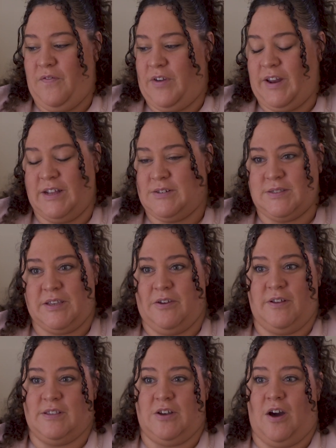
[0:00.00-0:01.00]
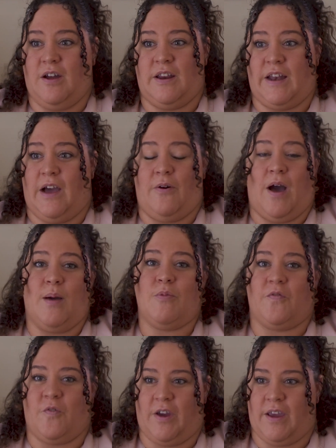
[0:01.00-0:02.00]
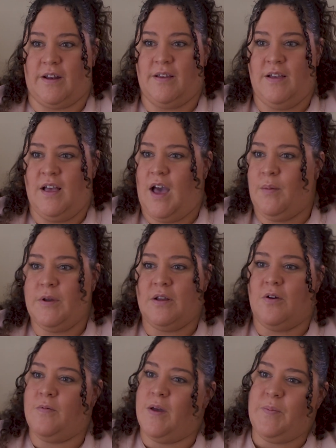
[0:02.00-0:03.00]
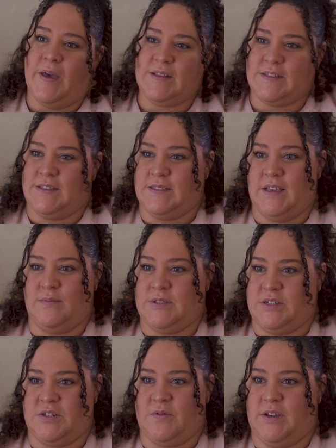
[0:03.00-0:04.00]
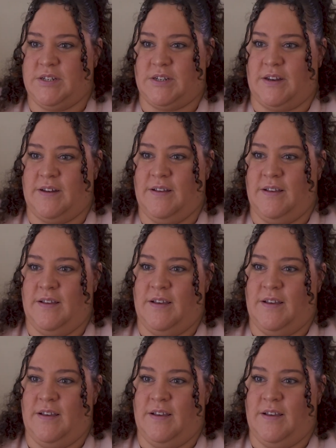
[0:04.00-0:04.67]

financial security is gone, and now I'm afraid I'm gonna go right back to the same situation.